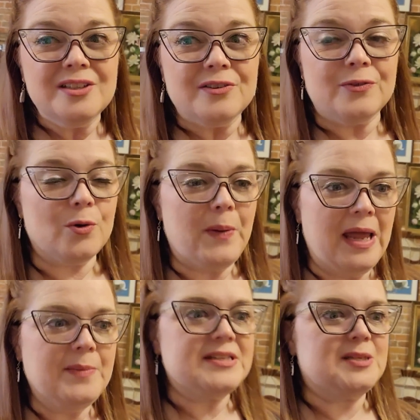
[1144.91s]
for a
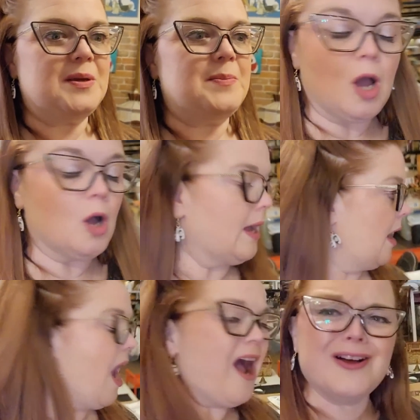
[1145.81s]
payment to be Okay,
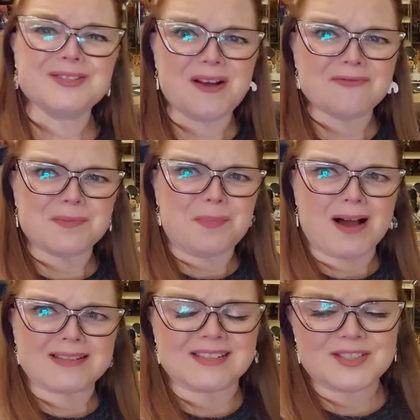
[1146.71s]
I also have some
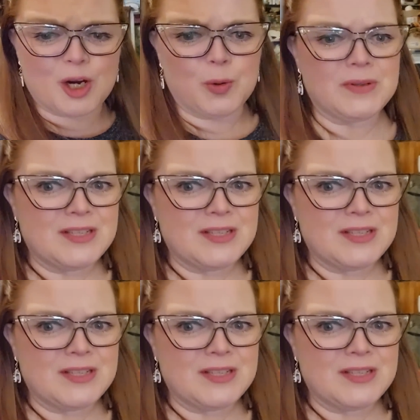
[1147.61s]
boxes to open.